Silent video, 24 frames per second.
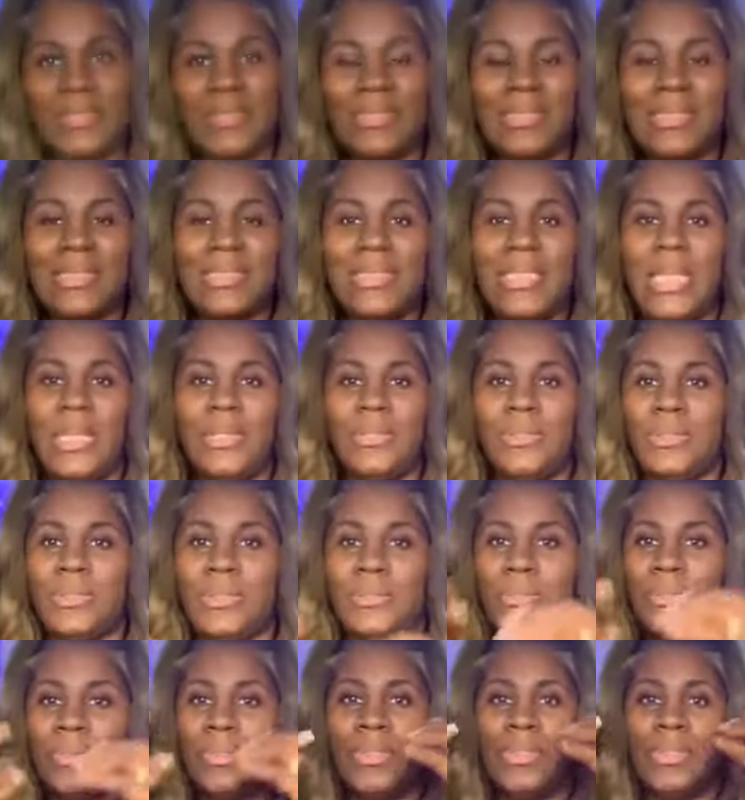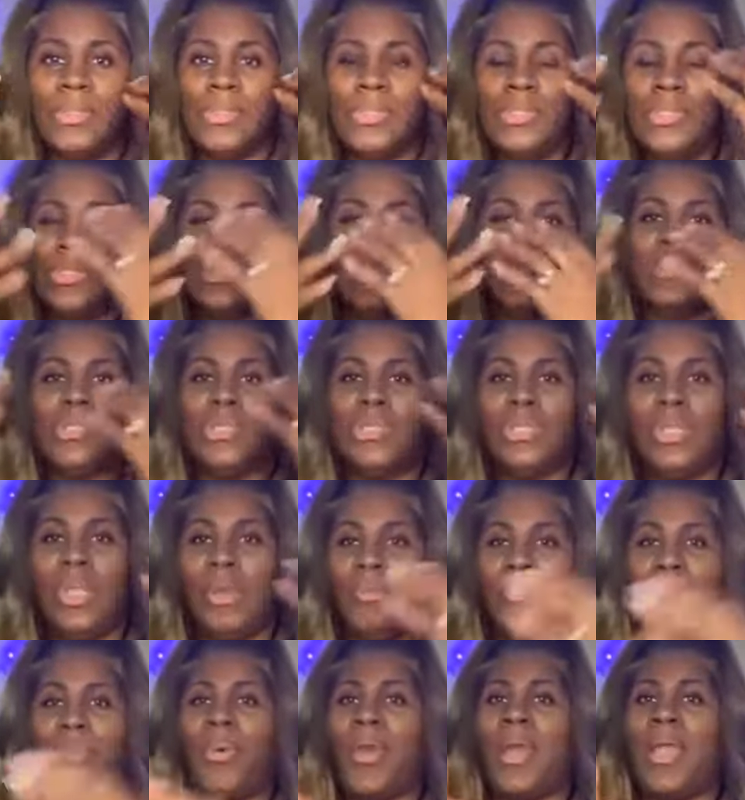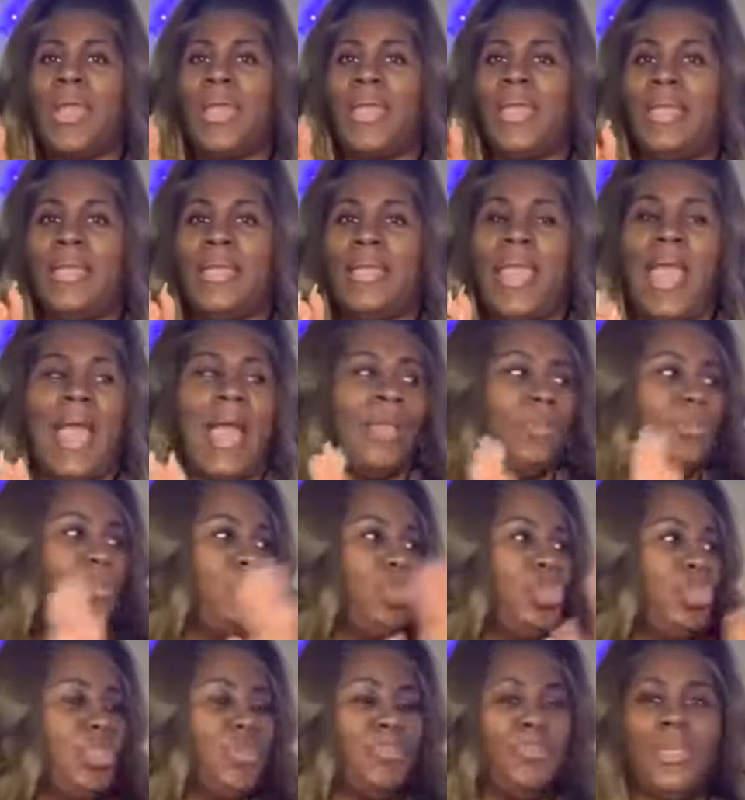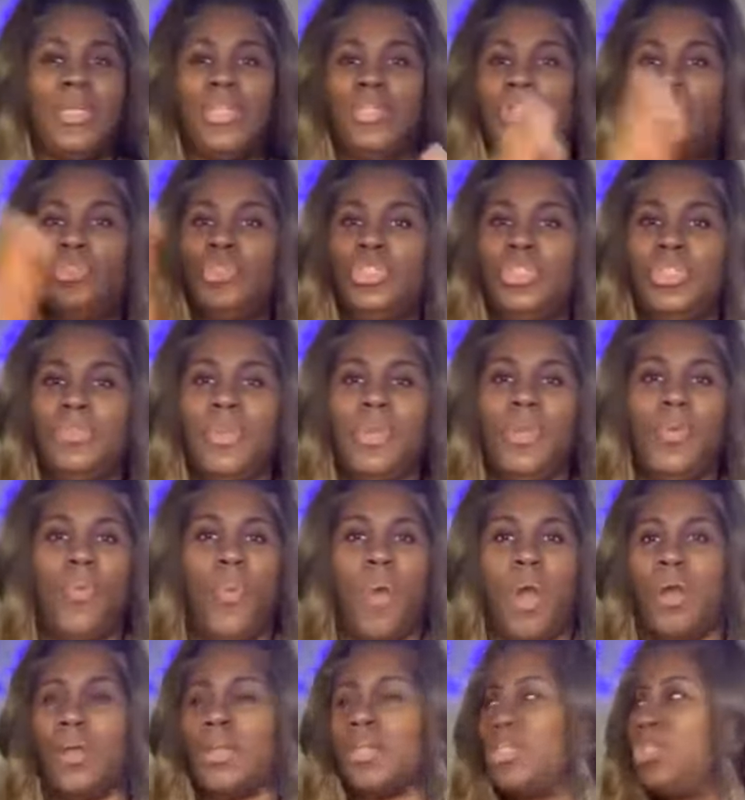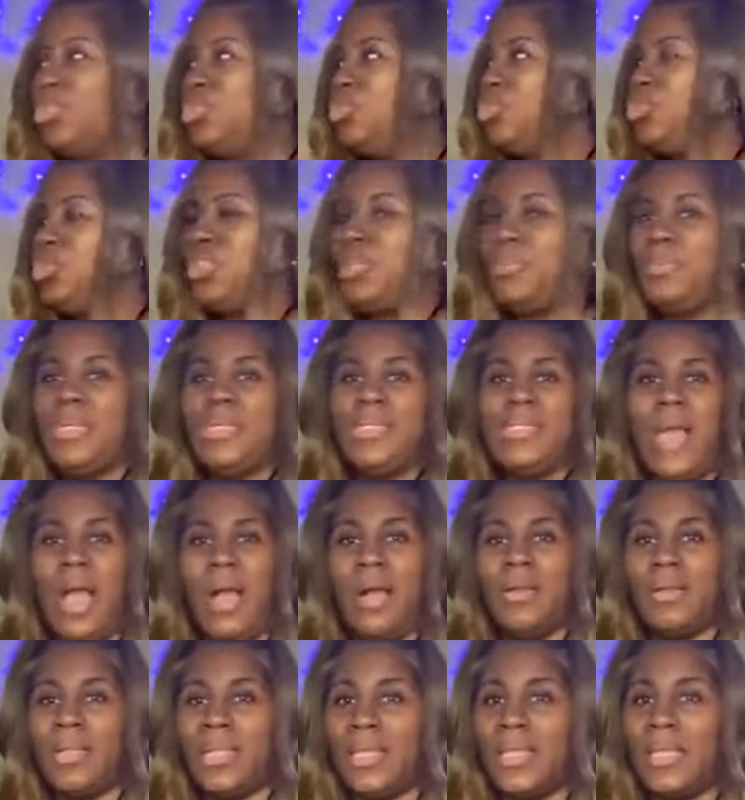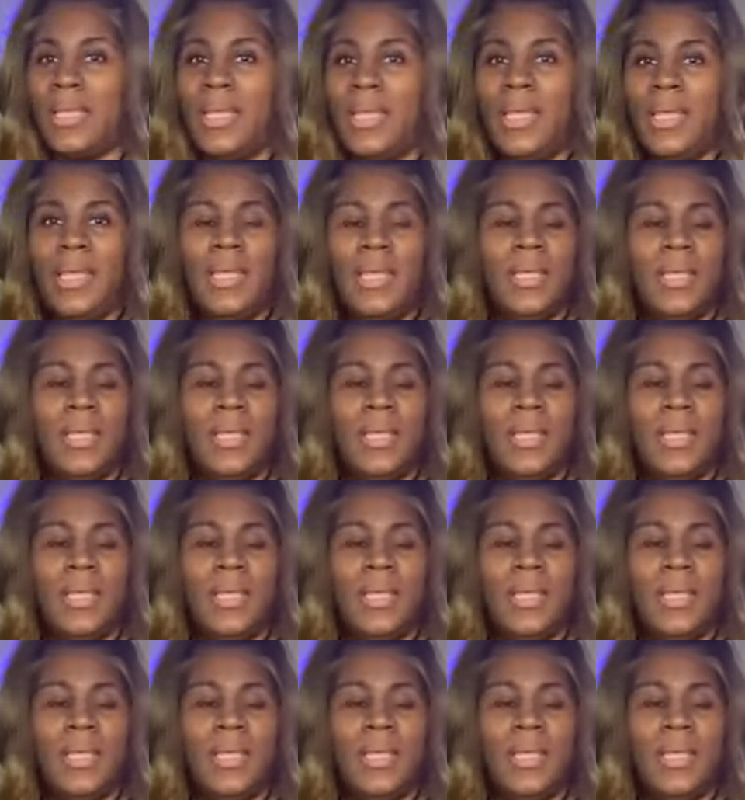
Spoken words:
sending a signal to your brain how you should be. You should be walking. You should be talking.